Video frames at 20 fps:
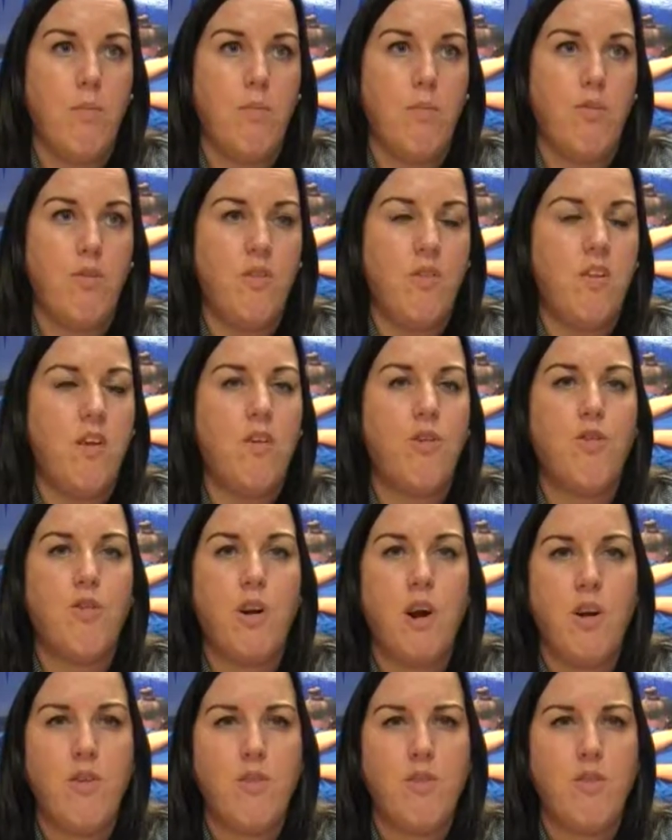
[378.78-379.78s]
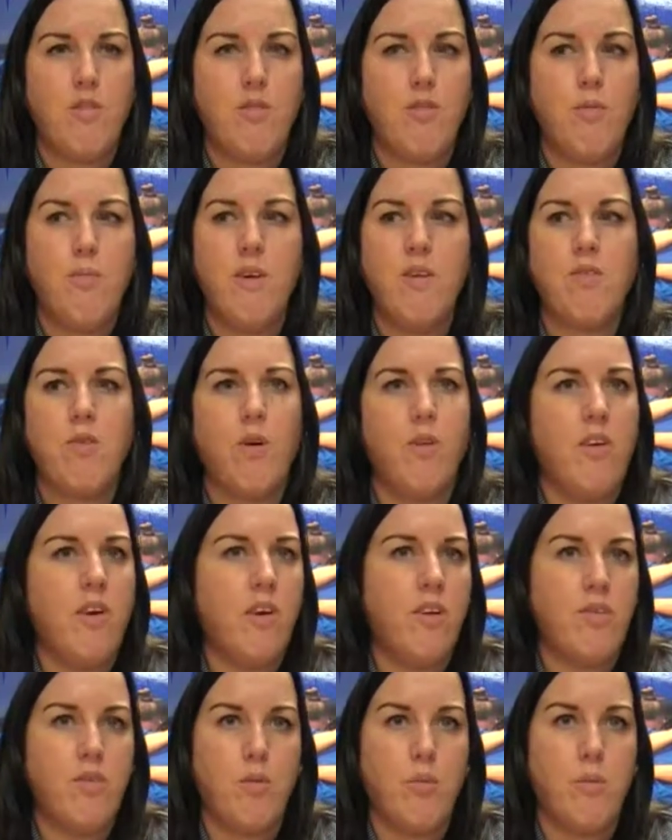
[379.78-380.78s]
She takes charges. She makes all the
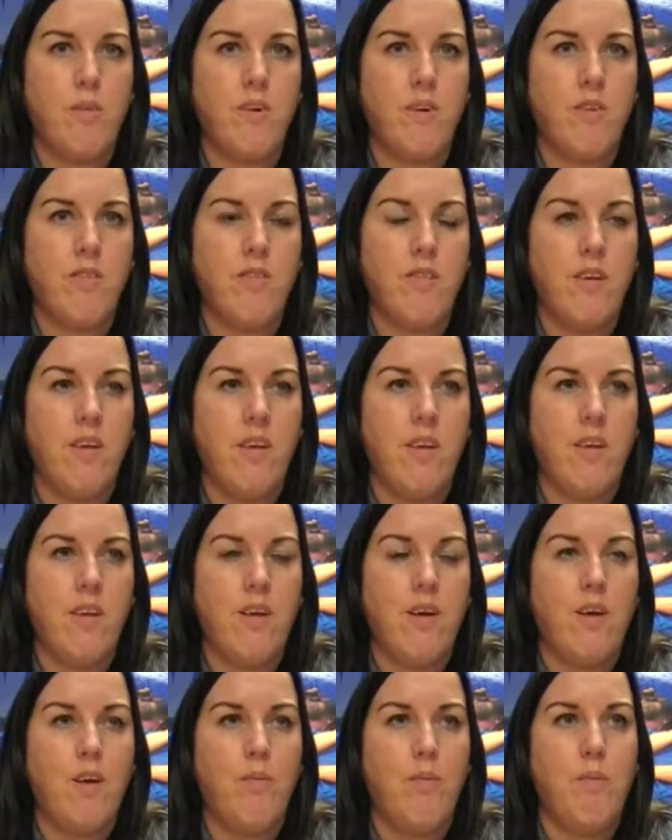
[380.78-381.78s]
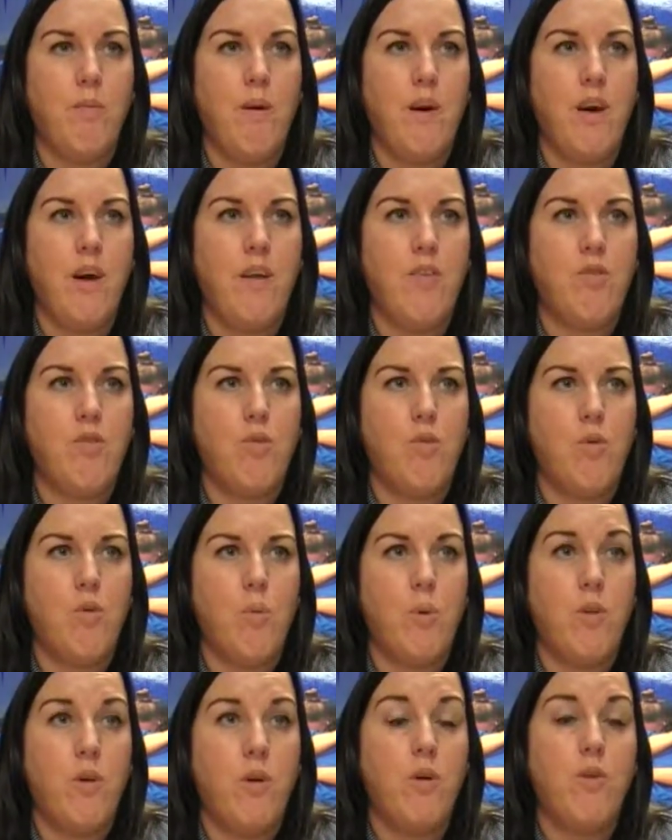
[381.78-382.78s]
hustle plays. And so
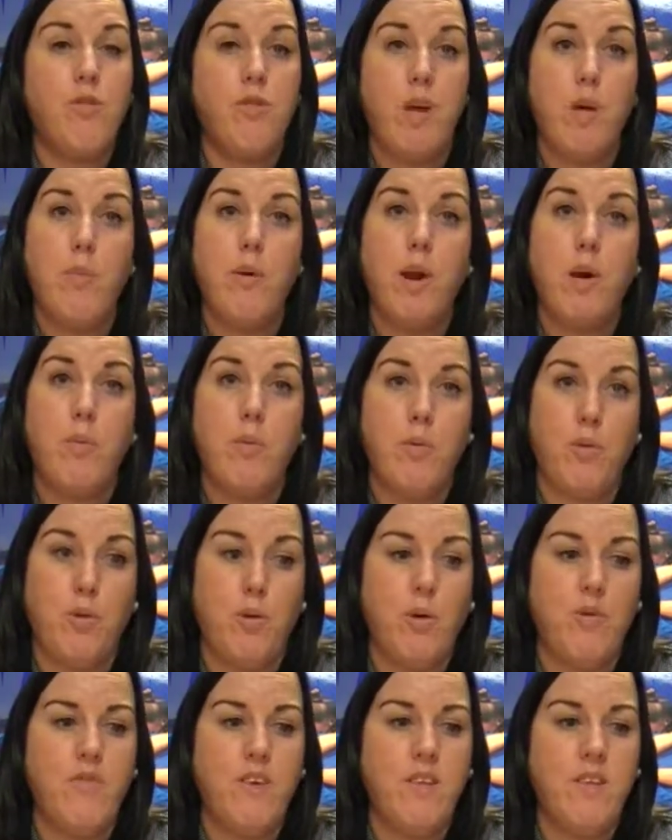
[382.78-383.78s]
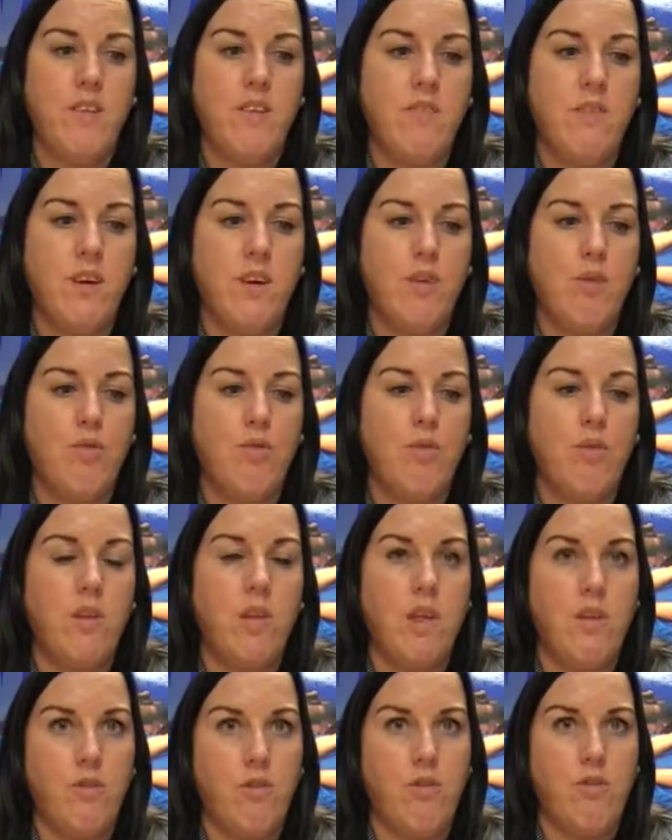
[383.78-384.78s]
with her stepping up on the offensive end, it's really
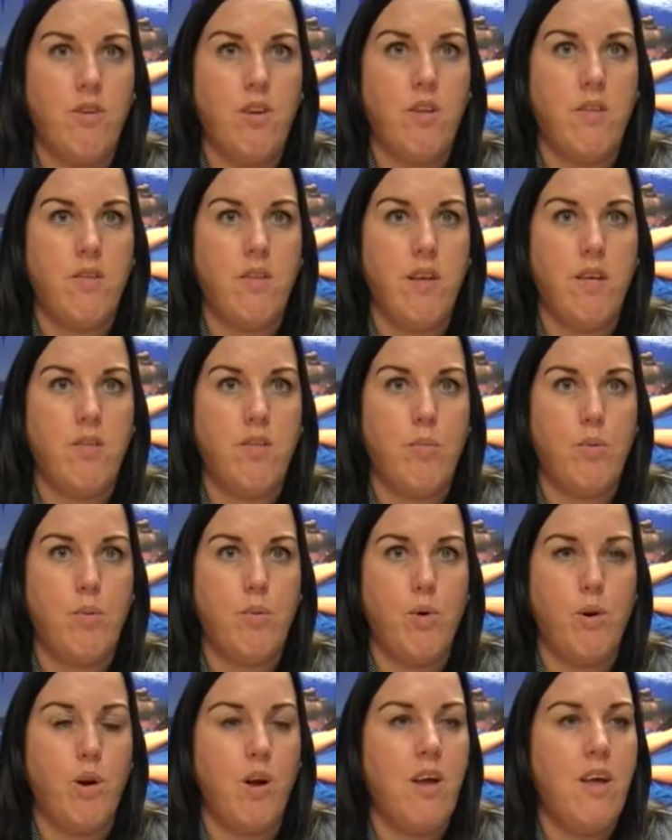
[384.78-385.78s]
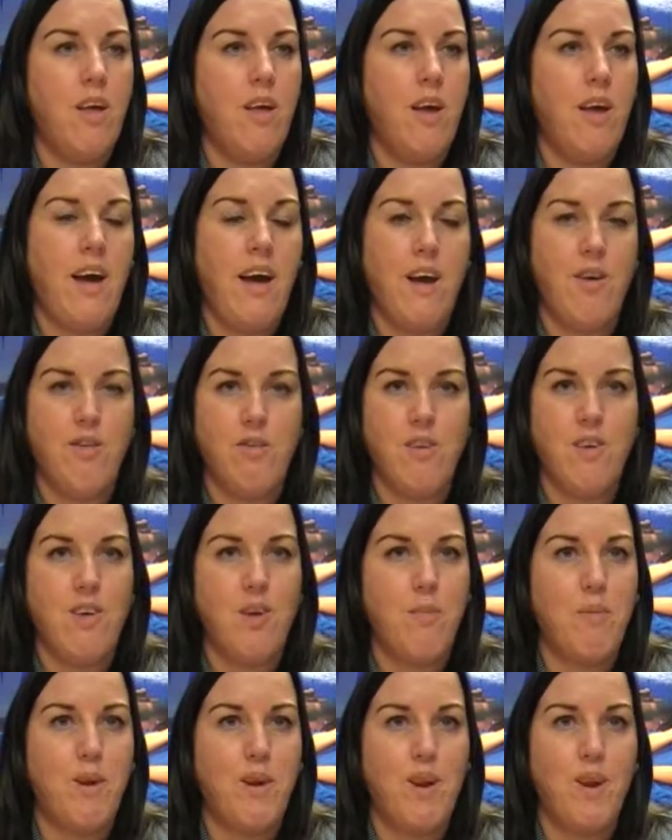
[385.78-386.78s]
given Shanice that support. Ashley
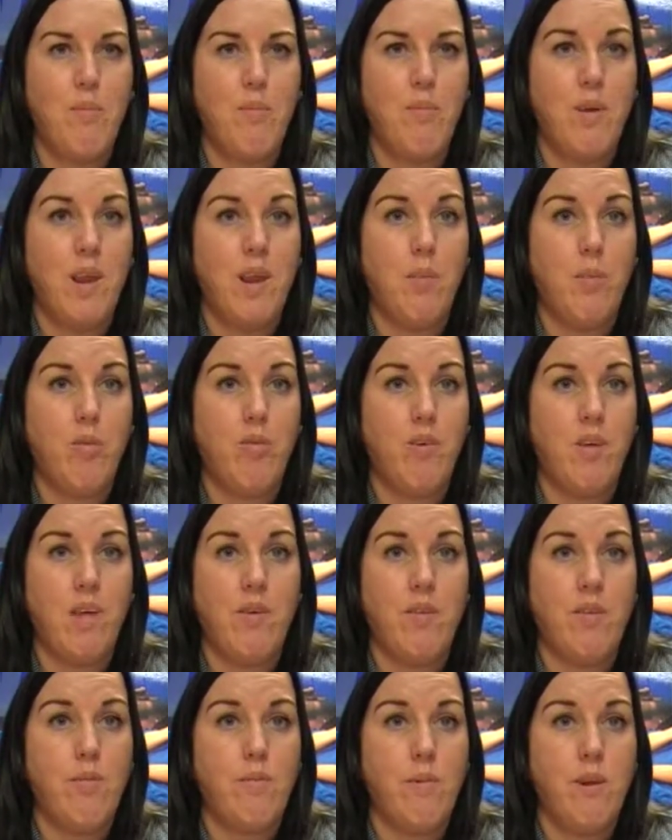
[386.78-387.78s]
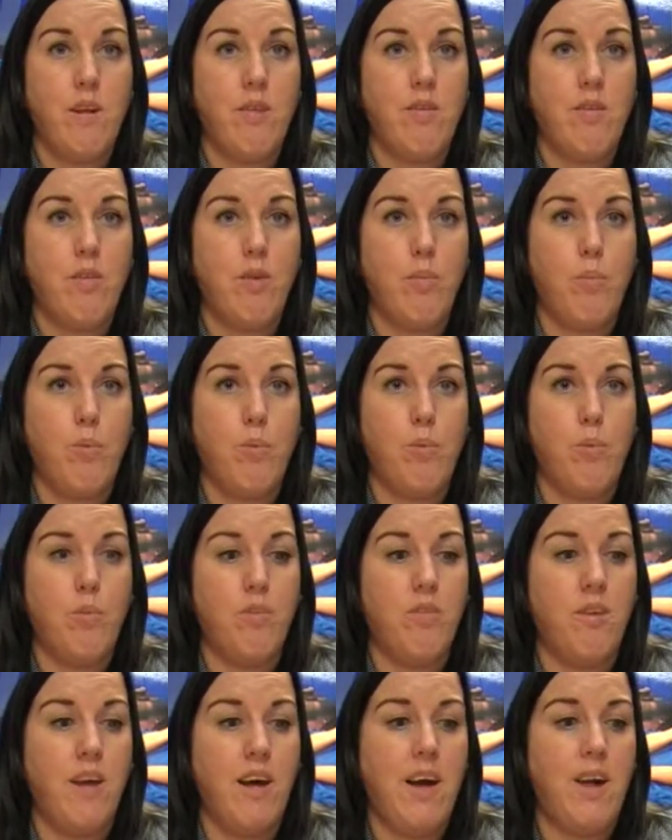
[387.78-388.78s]
coming in and being able to give us minutes at the
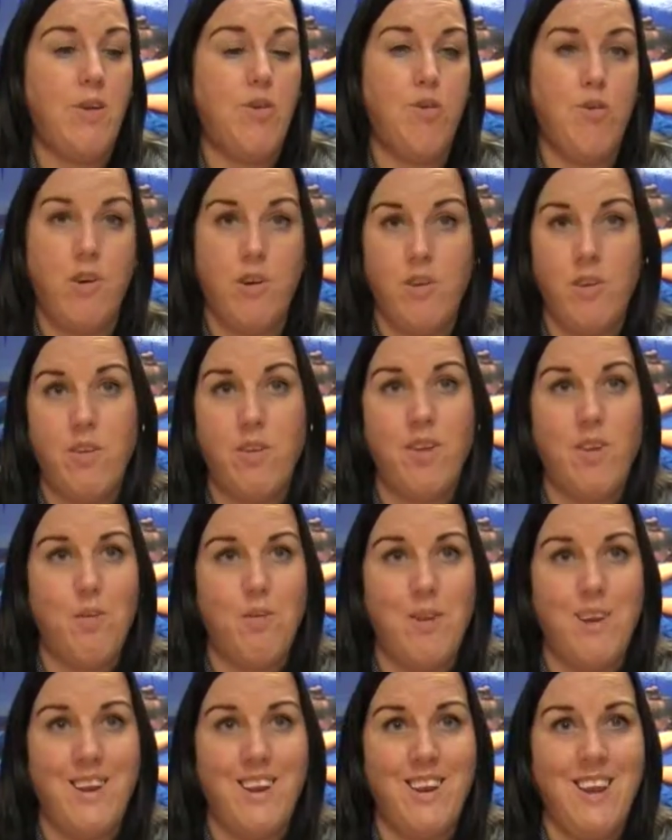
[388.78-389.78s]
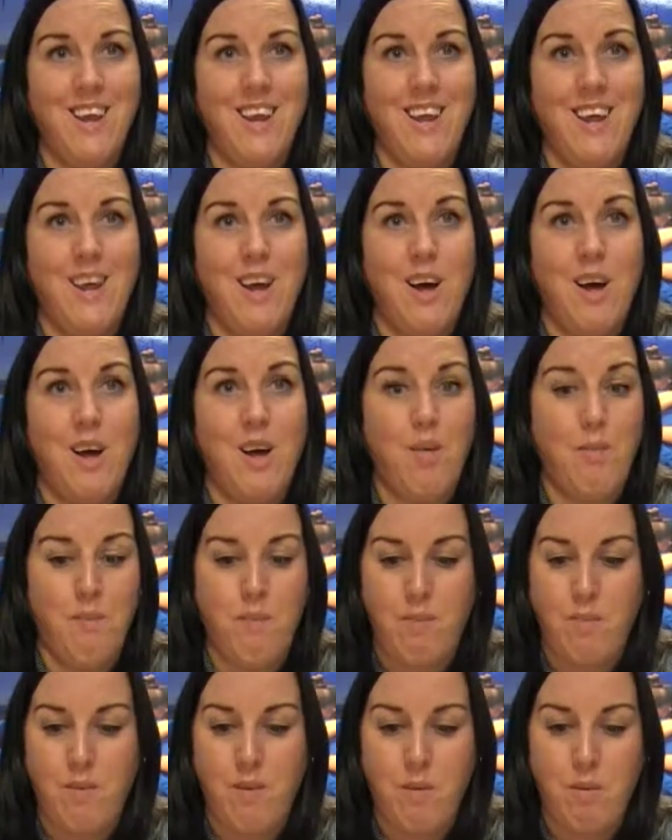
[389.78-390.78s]
post. Anna Strickland coming in.
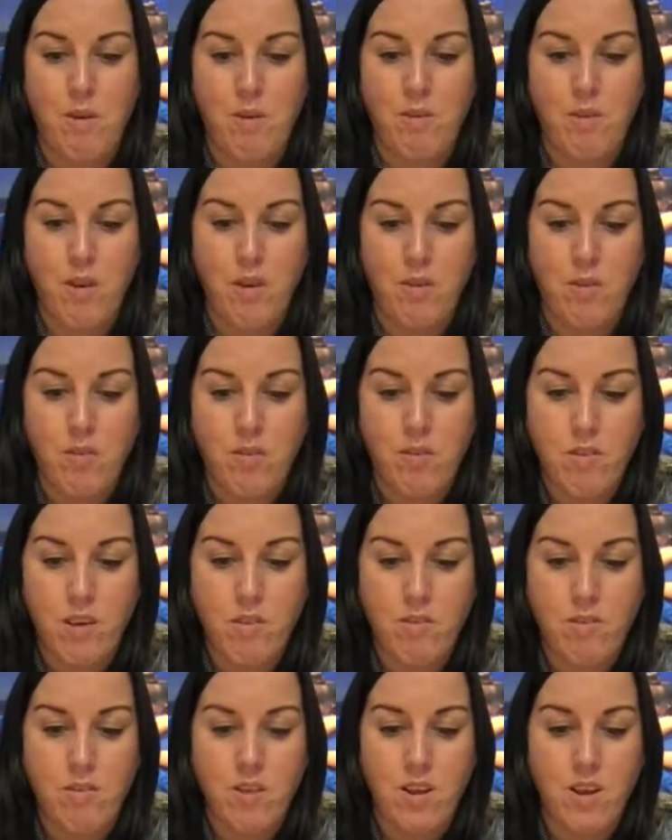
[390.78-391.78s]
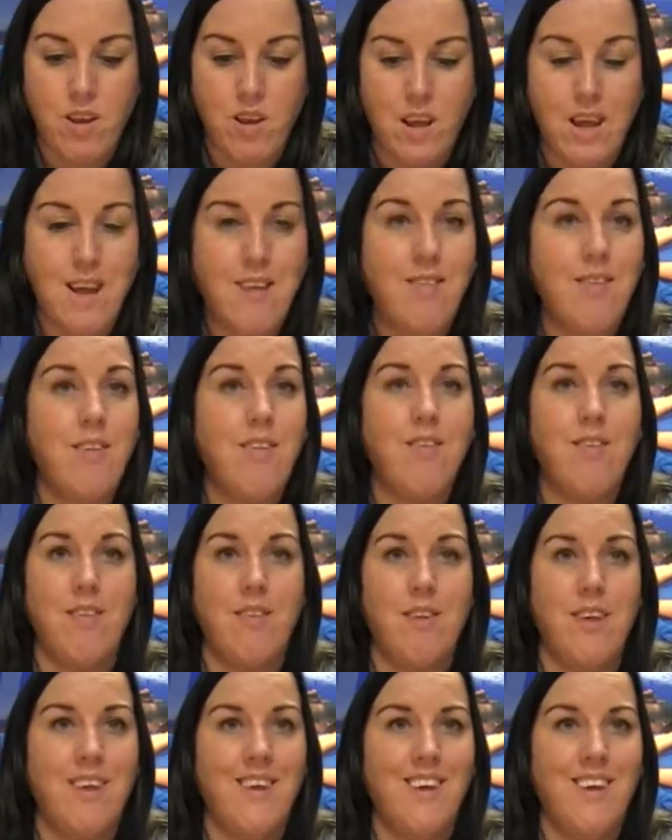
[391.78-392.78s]
I mean, she had 17 and 18
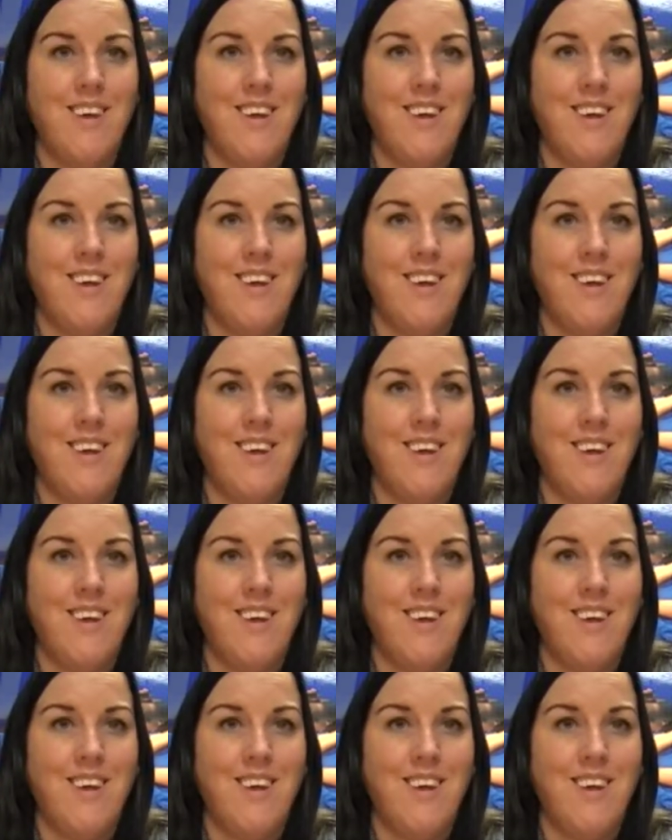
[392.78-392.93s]
today.